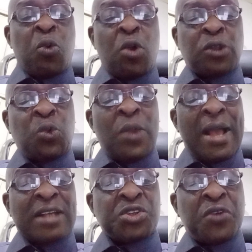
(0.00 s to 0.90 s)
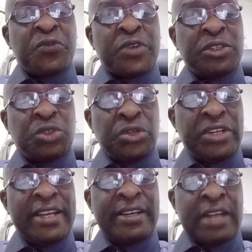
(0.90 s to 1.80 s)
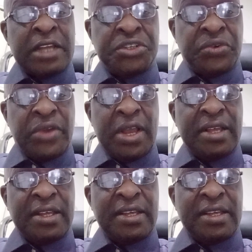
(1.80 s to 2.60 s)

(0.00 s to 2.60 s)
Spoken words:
What we are suffering today in Nigeria,